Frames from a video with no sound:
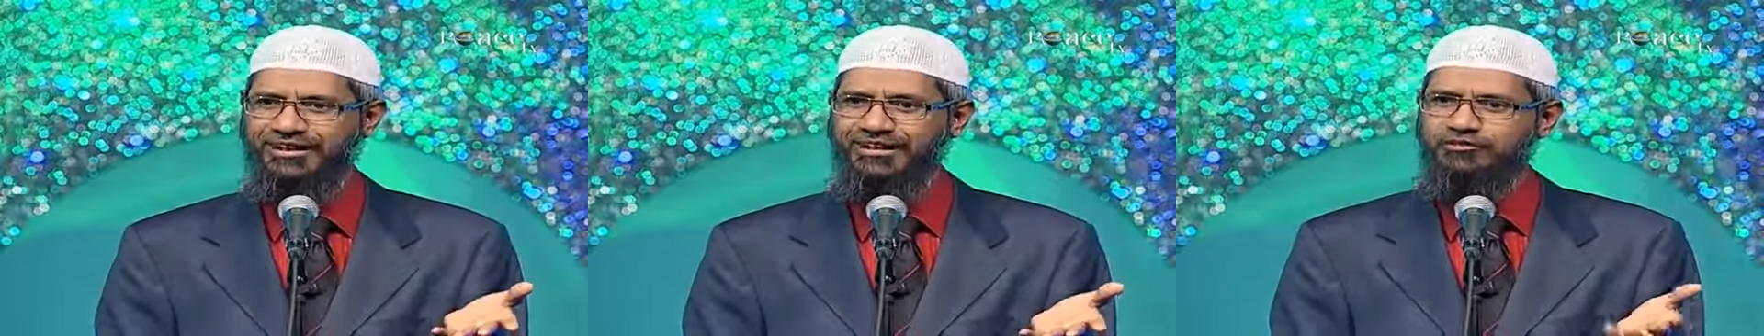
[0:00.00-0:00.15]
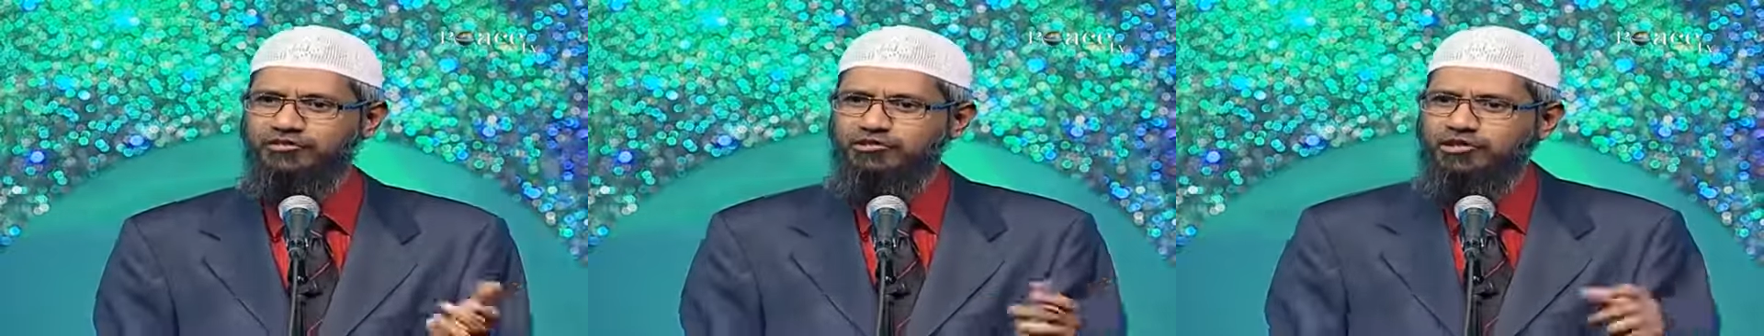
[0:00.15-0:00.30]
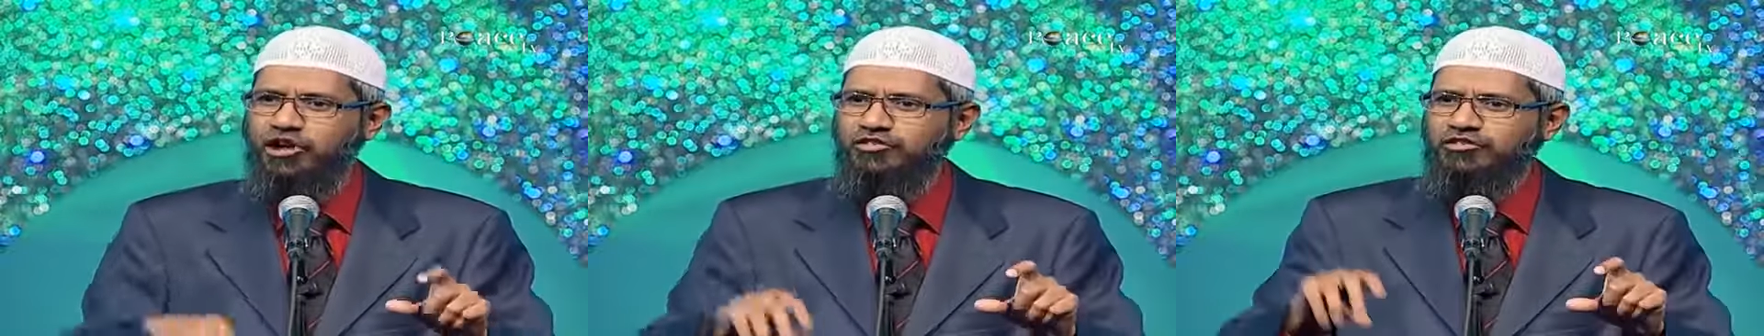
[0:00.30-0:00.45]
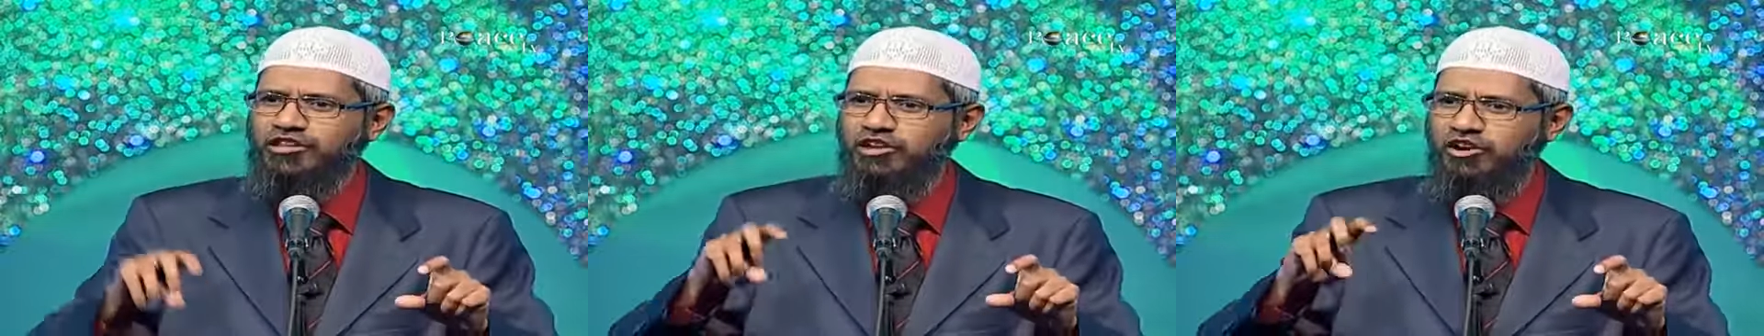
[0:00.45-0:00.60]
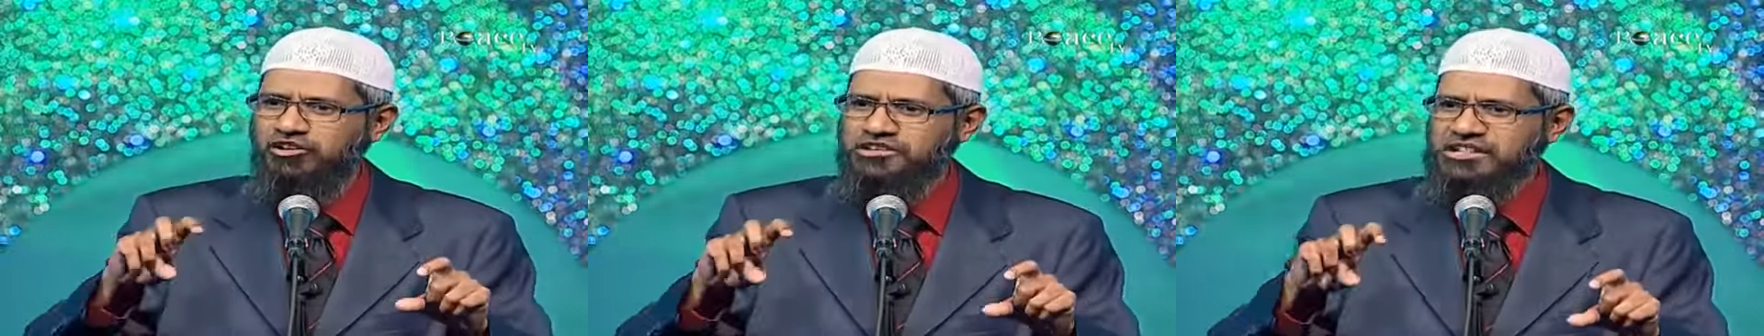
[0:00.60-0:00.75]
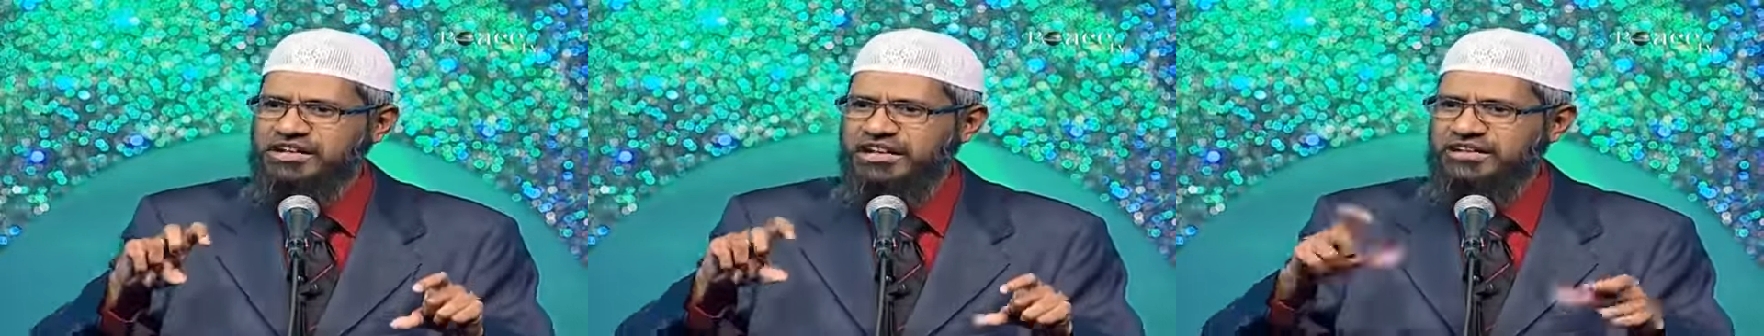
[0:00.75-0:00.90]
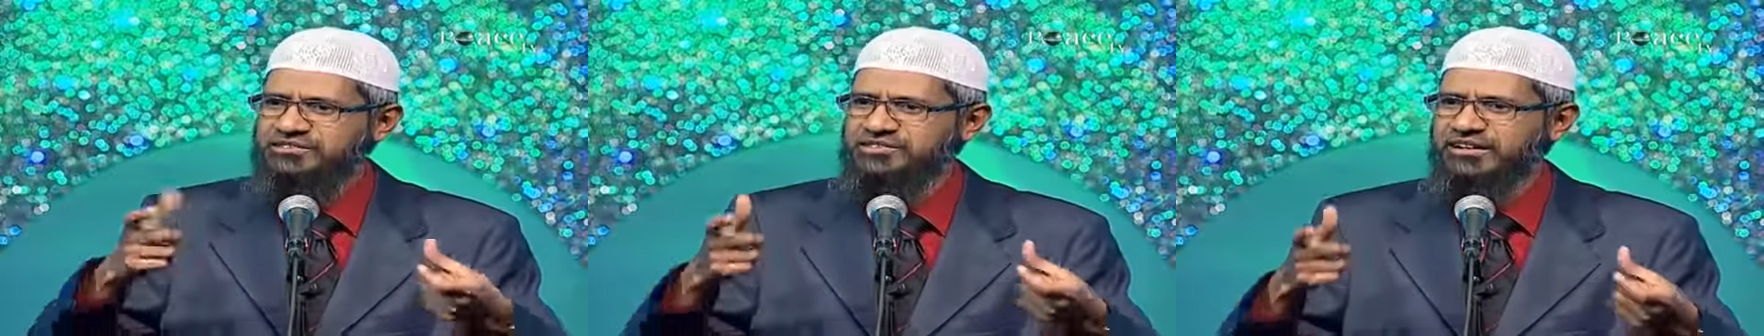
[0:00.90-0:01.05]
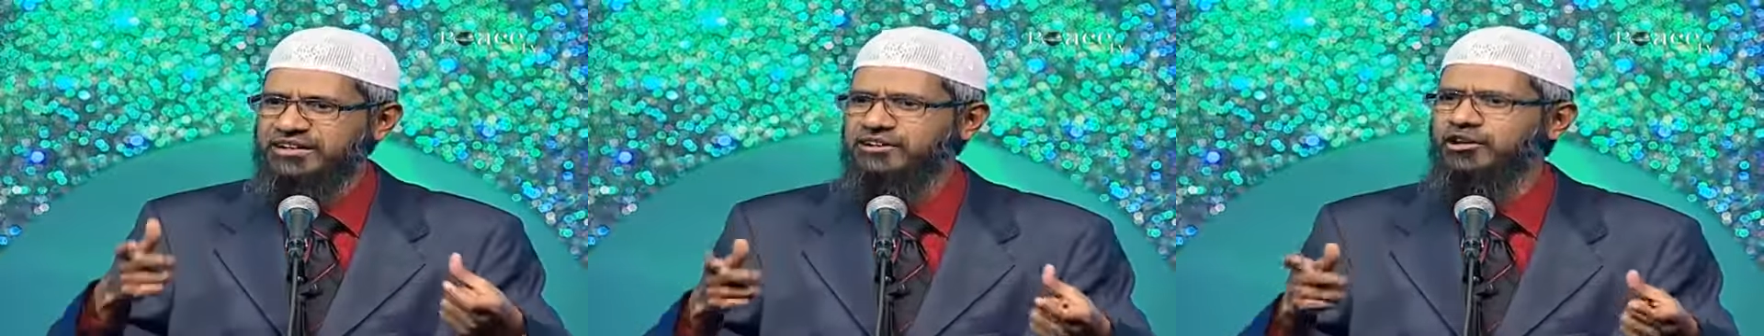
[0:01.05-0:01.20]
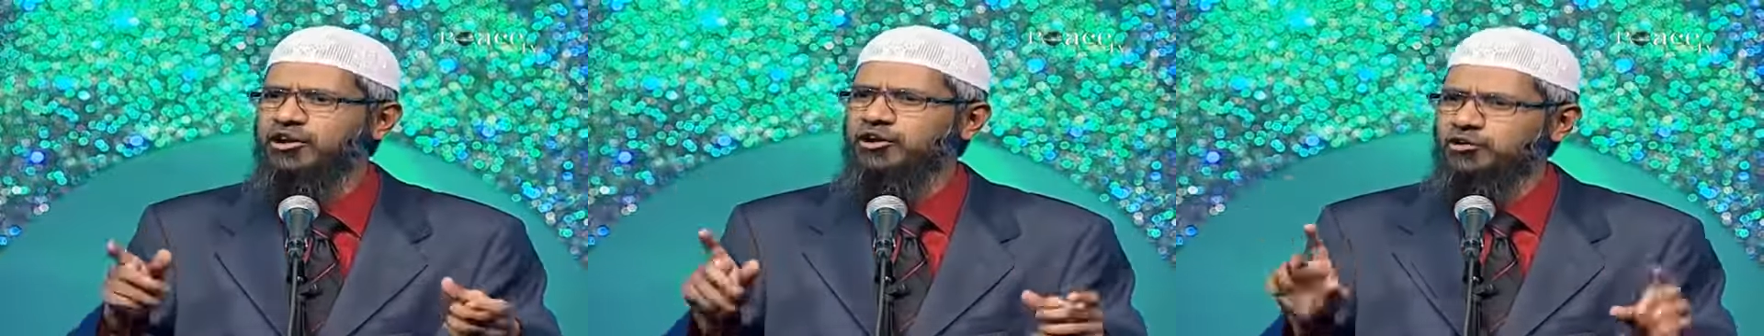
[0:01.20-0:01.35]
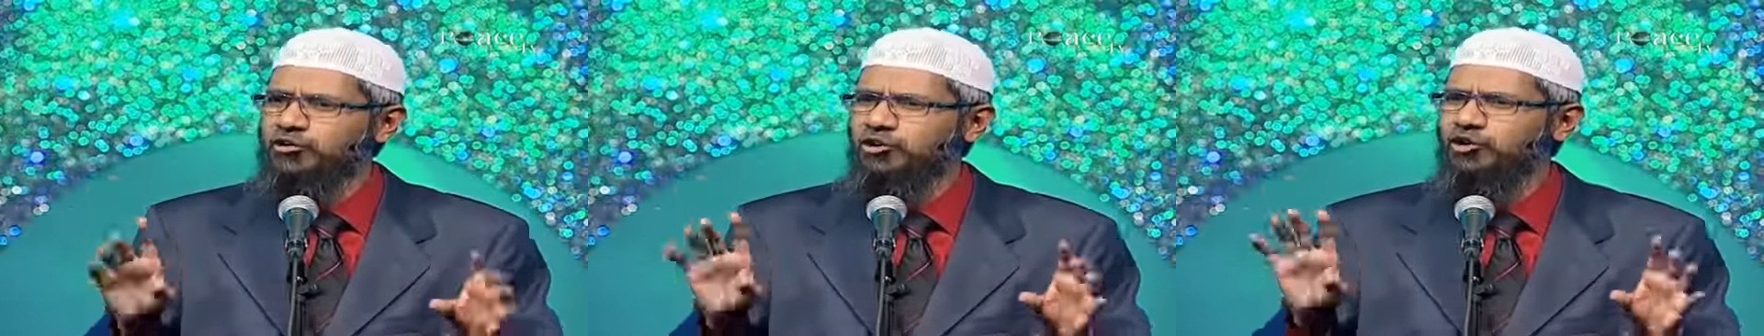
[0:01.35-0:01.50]
So now the logic has
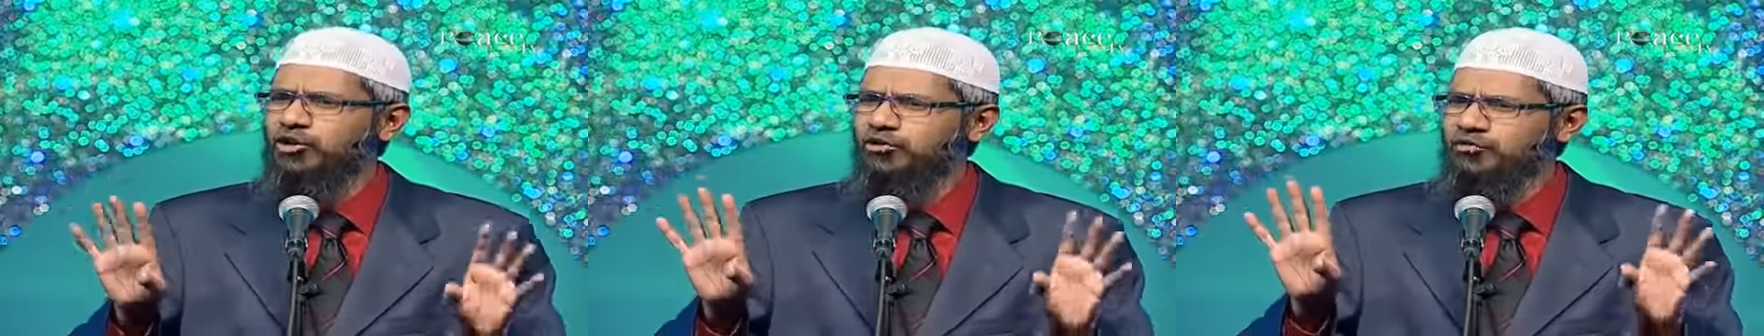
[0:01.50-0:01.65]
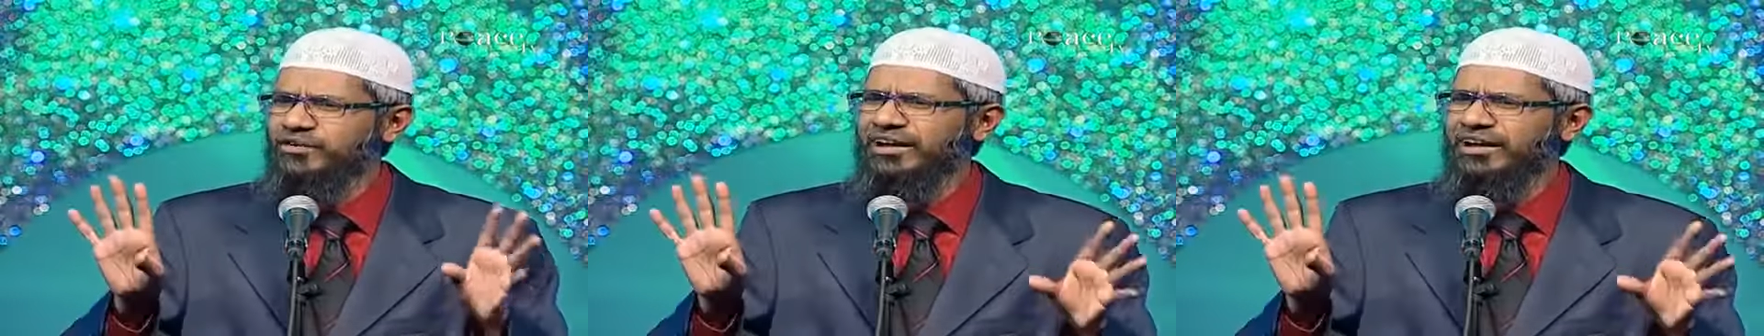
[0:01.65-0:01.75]
changed. No, no,